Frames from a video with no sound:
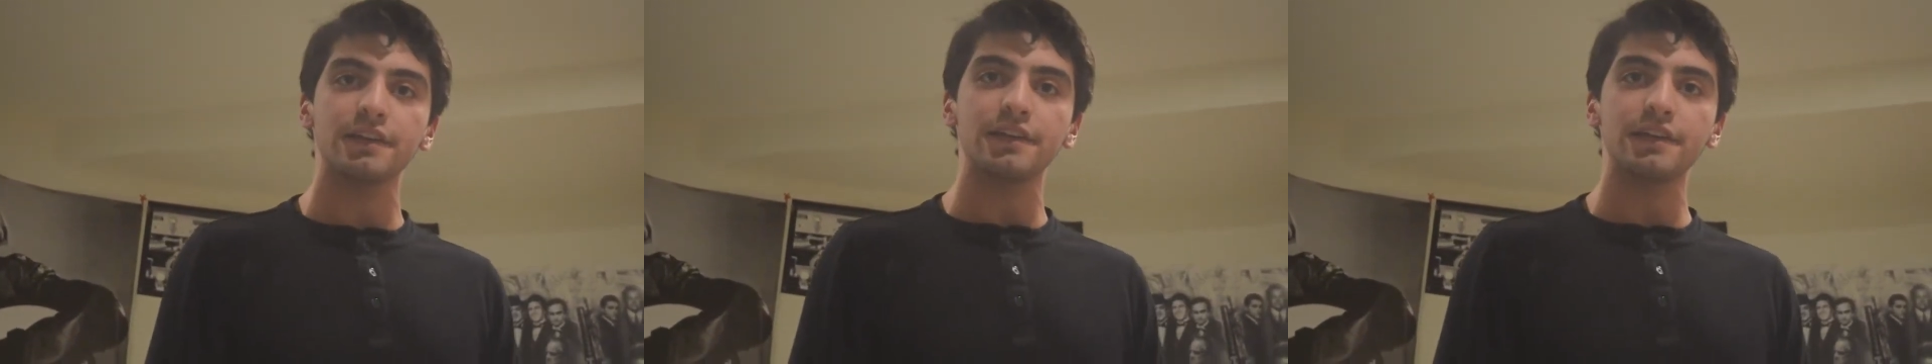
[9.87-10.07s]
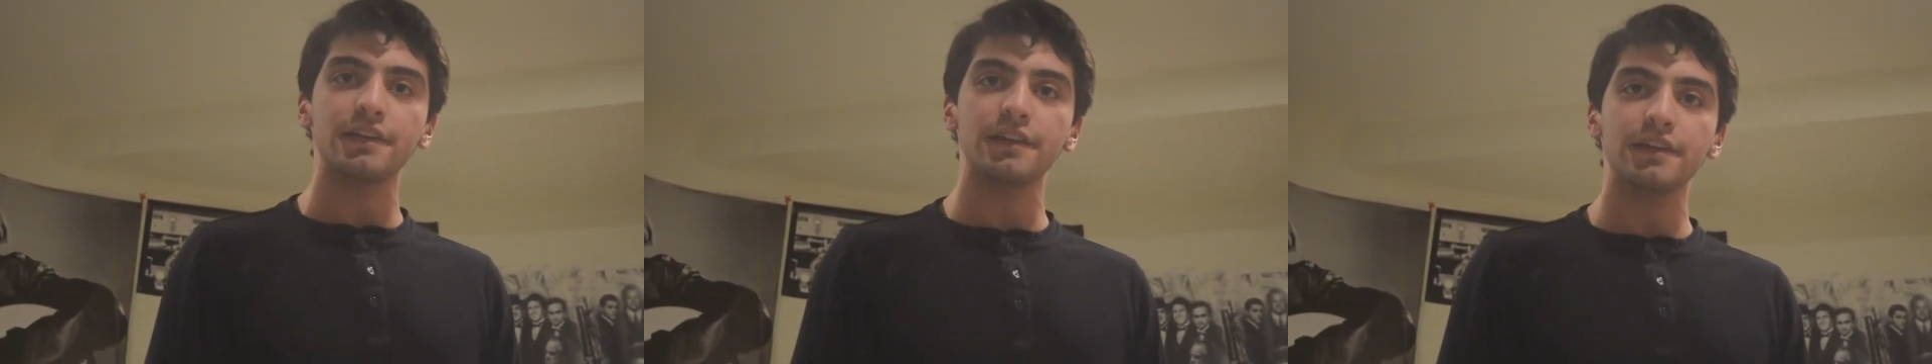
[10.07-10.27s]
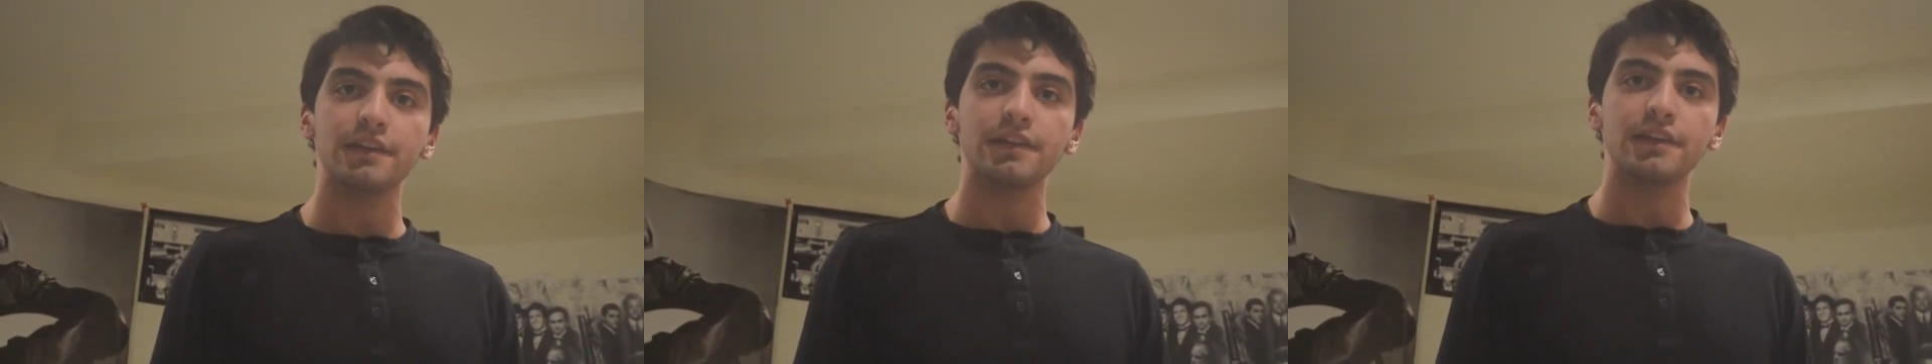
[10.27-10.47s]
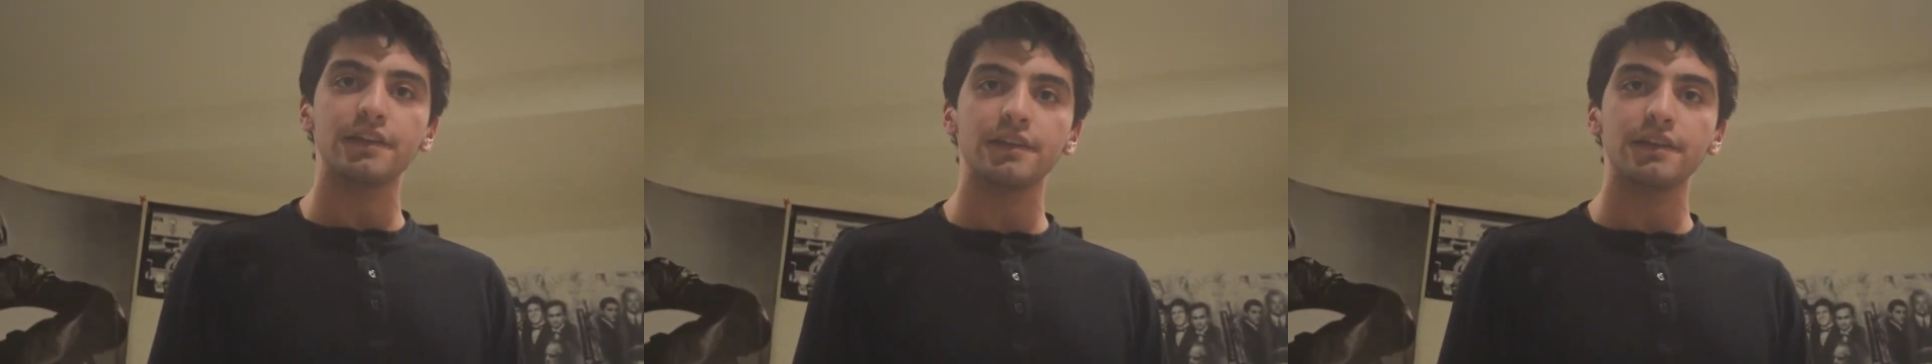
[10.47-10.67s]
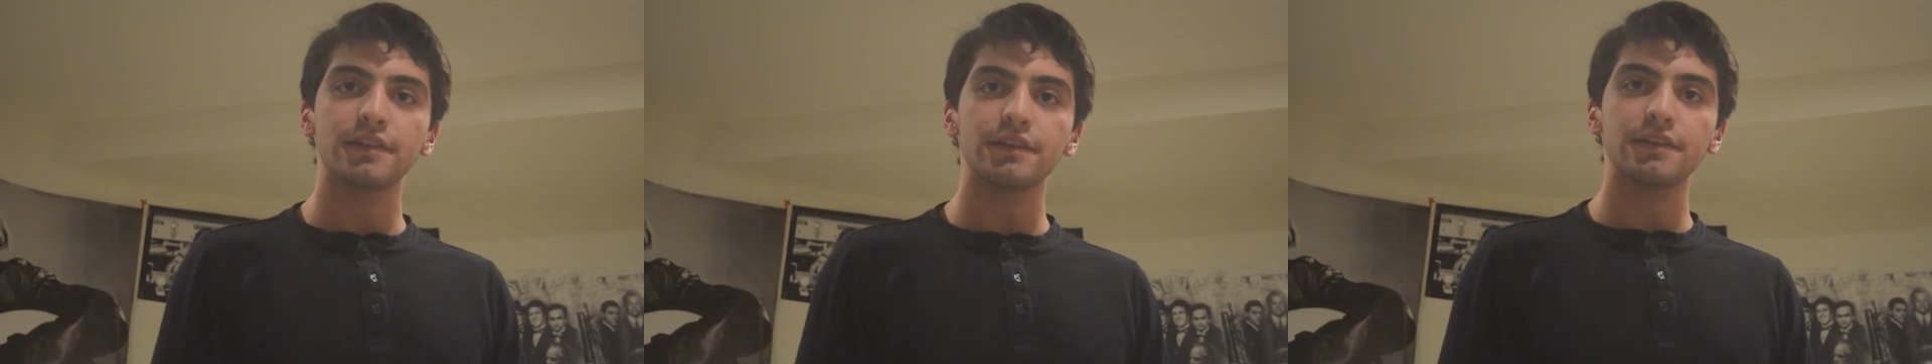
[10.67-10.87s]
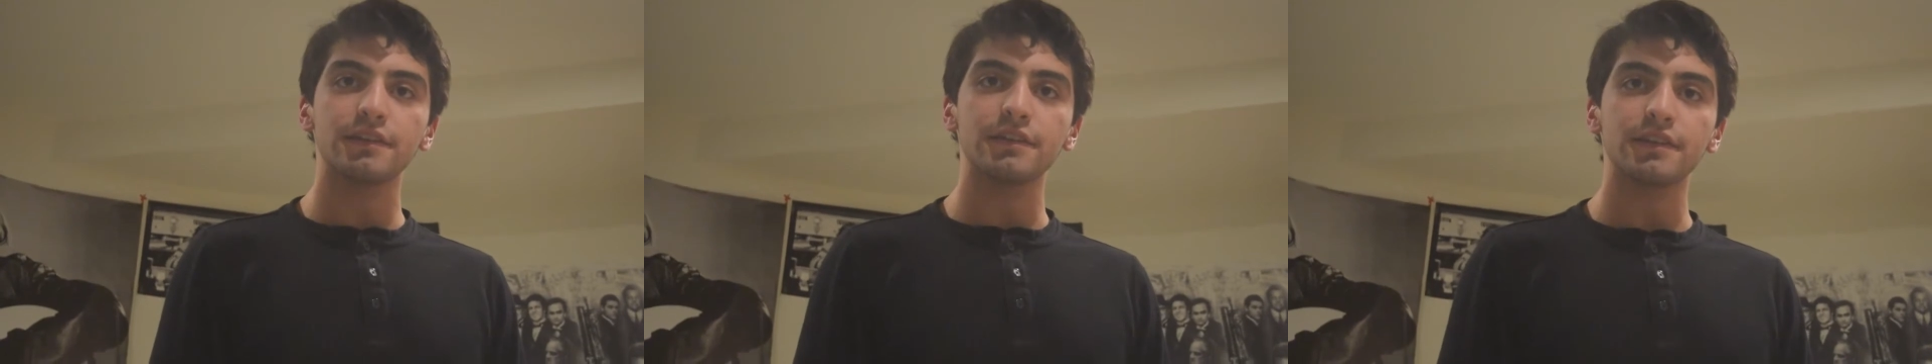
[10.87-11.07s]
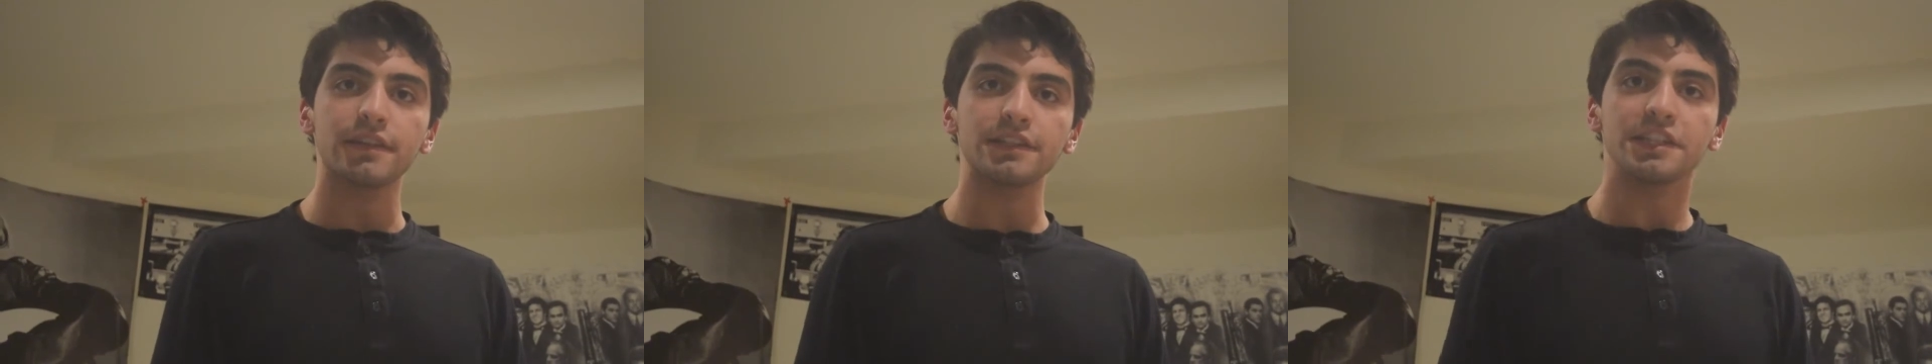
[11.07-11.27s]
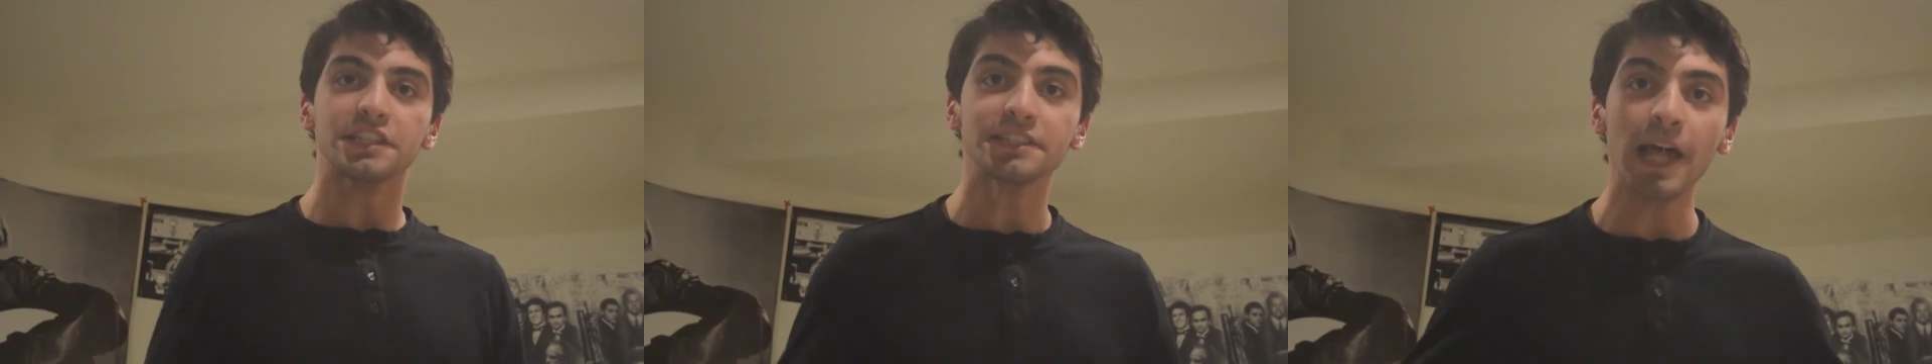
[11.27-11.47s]
You mean you,
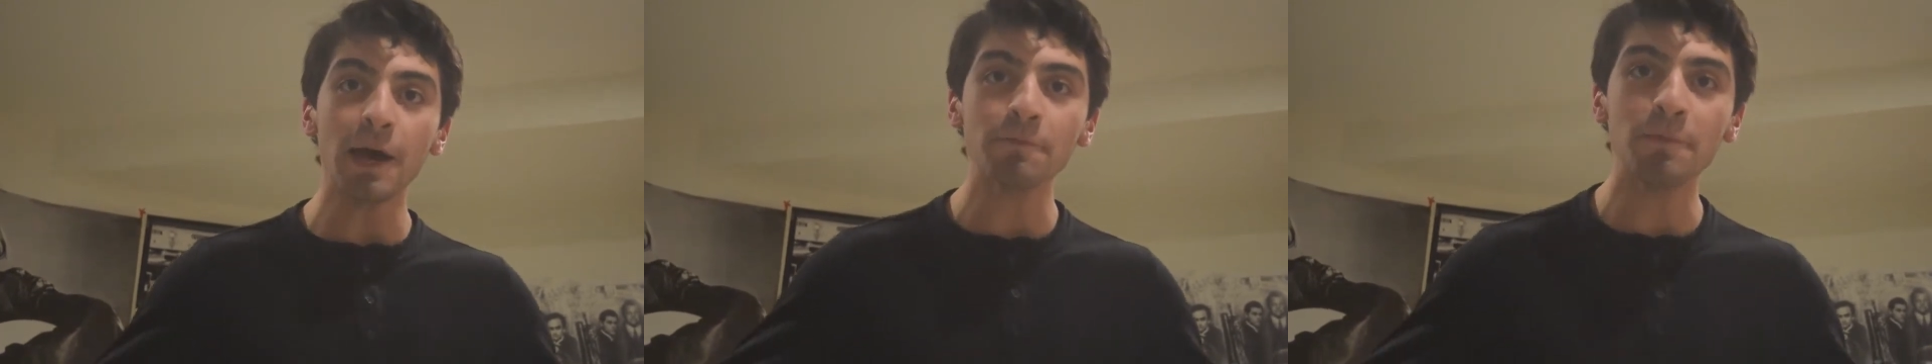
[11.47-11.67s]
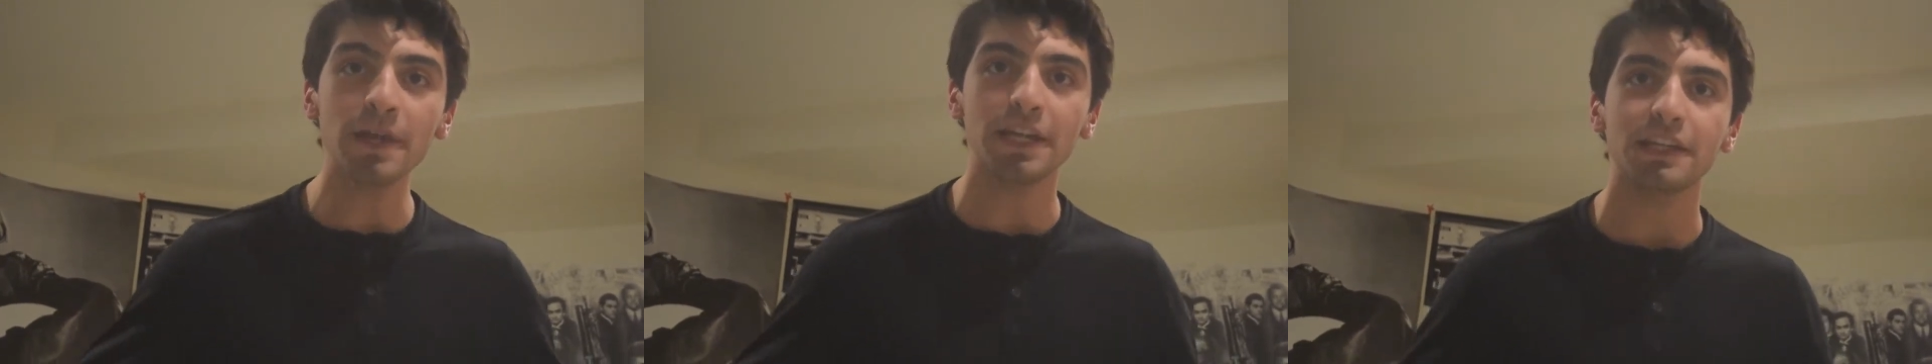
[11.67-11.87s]
you told me, me.